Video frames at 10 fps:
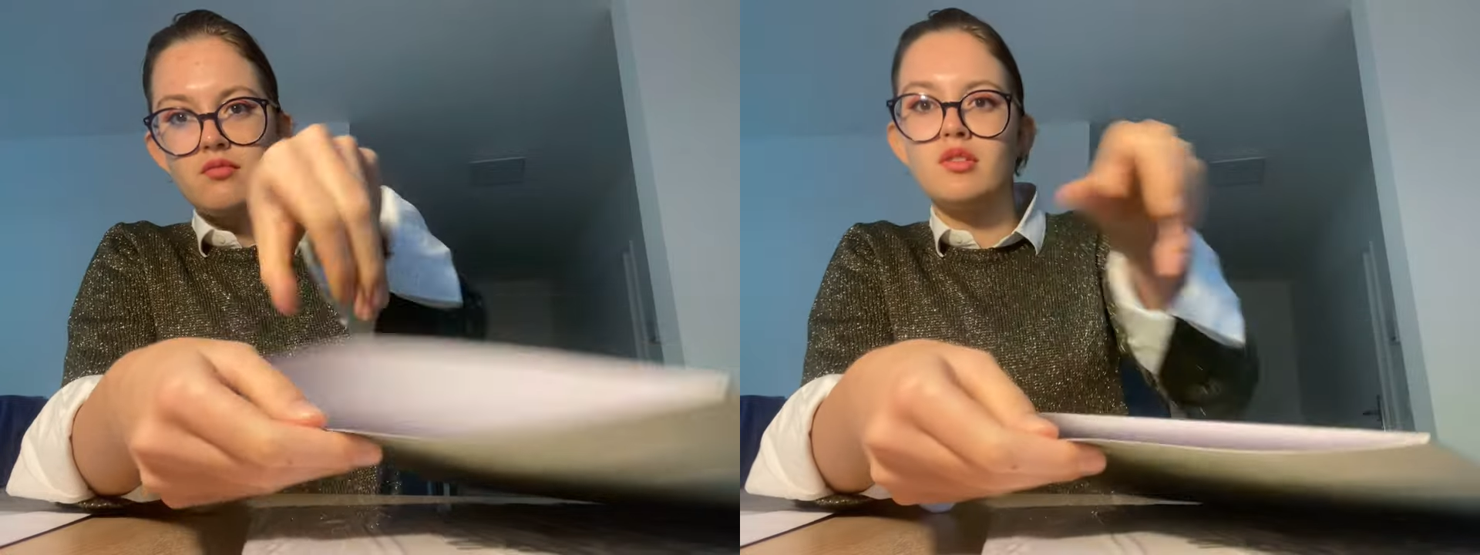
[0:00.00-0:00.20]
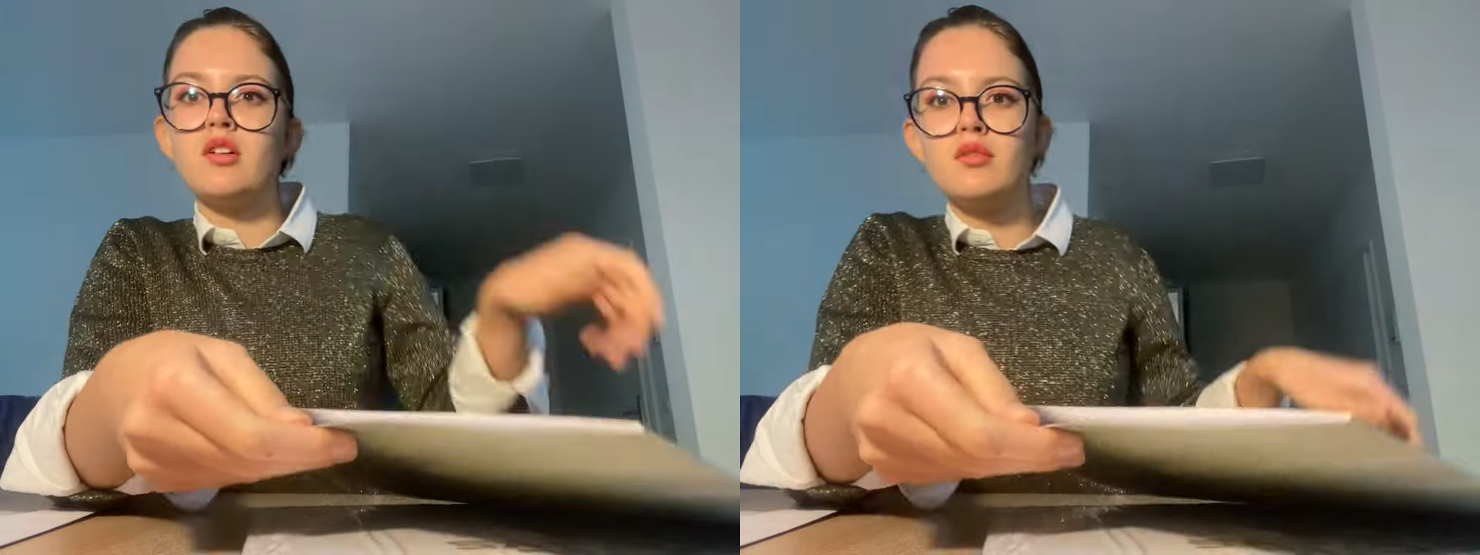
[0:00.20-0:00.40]

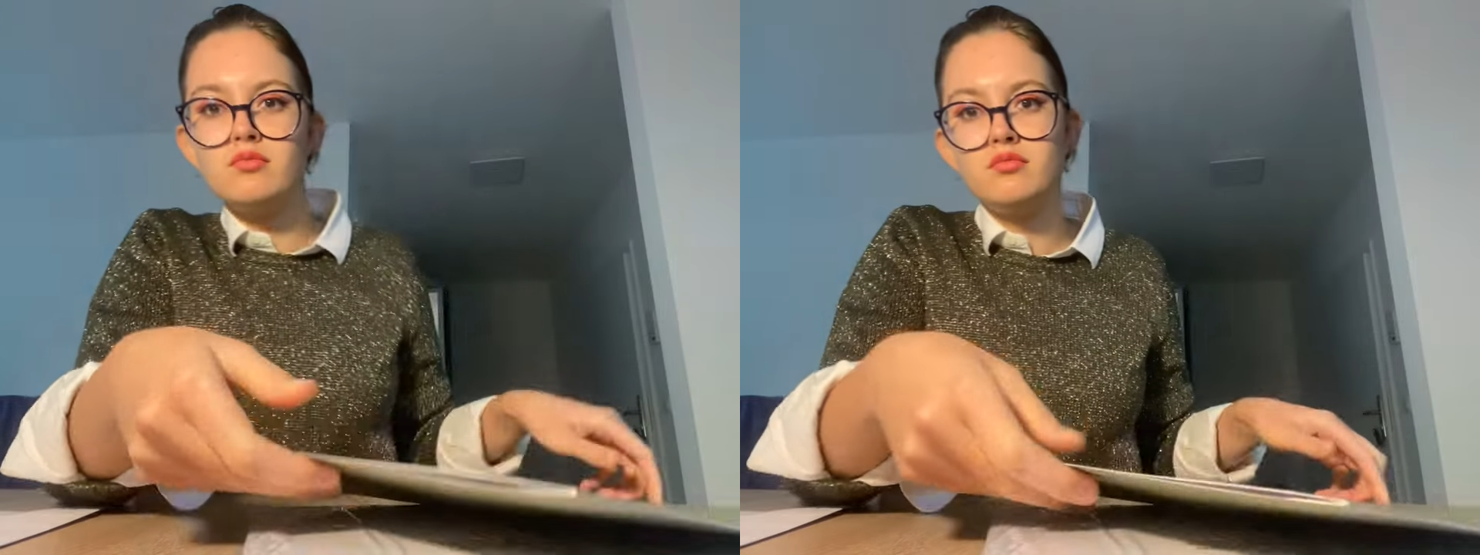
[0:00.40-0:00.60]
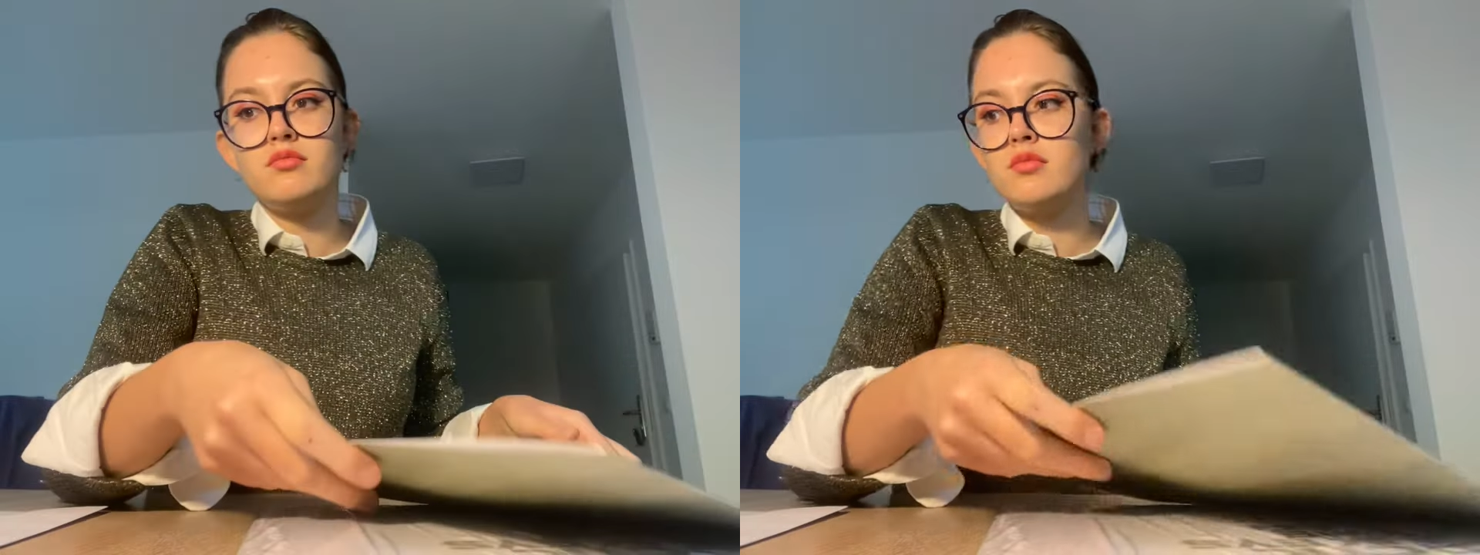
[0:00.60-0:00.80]
Yeah.
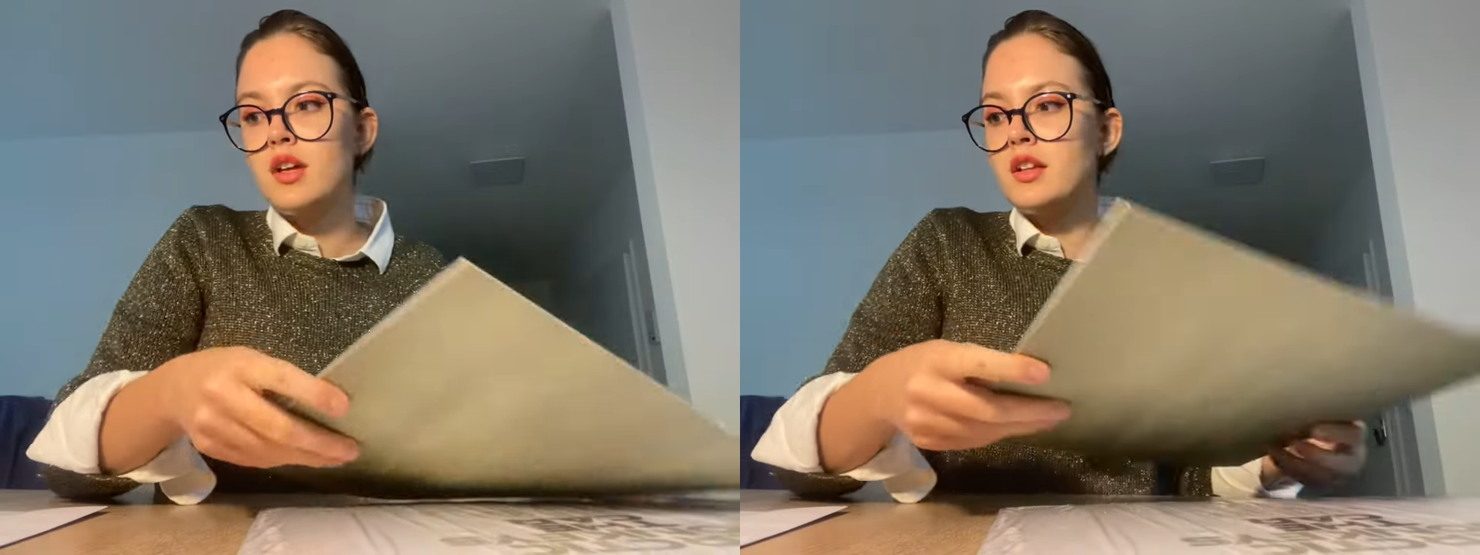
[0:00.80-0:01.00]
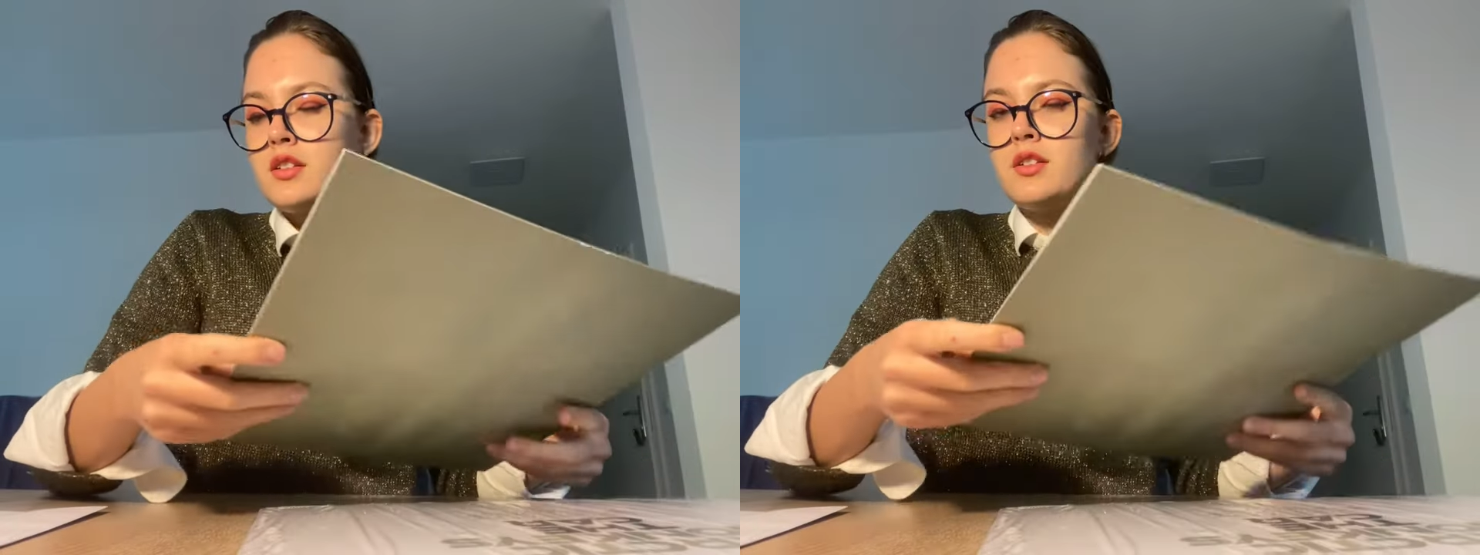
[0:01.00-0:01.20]

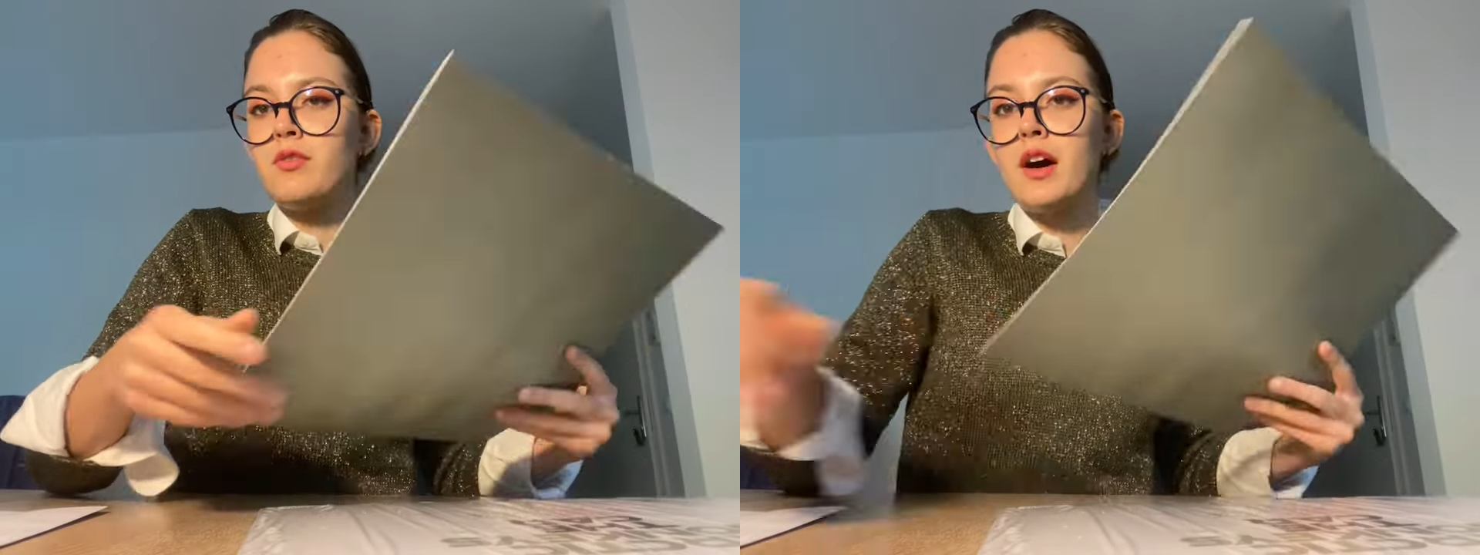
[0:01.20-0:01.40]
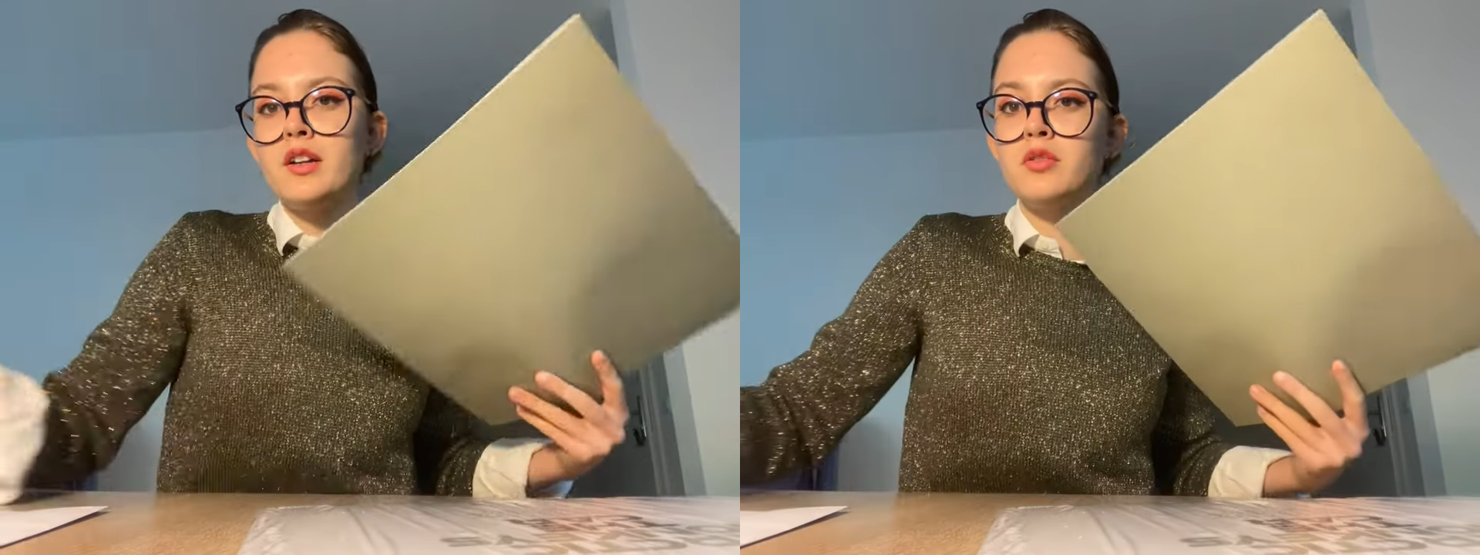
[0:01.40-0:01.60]
And the
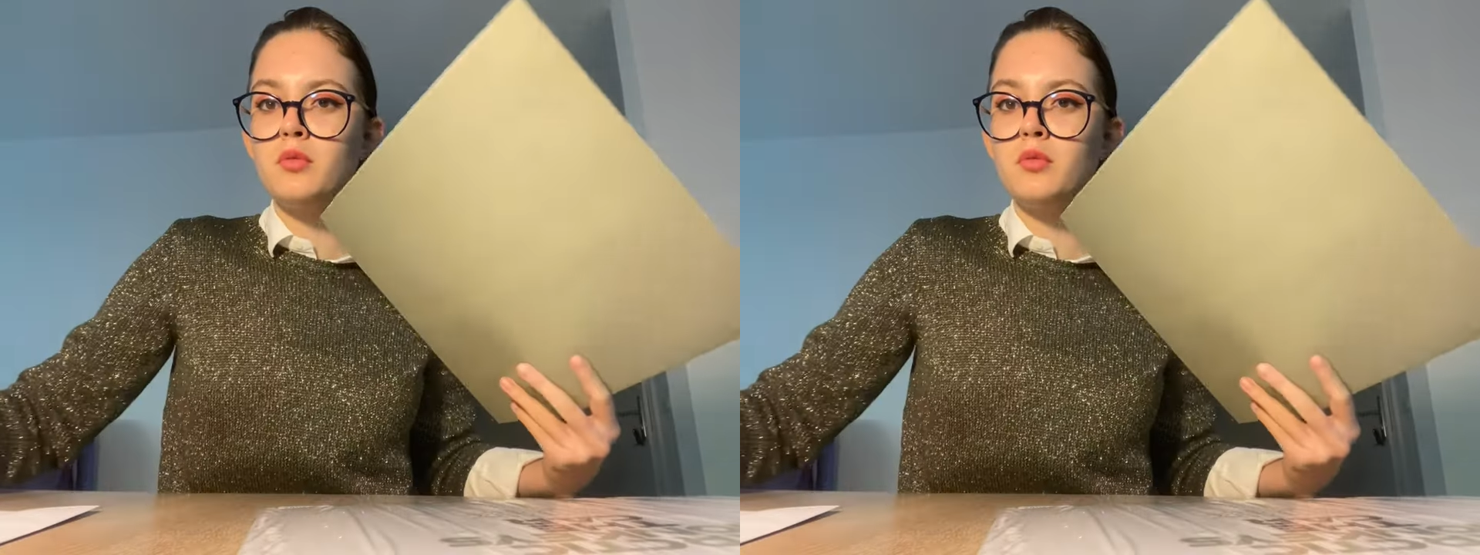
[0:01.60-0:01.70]
vinyl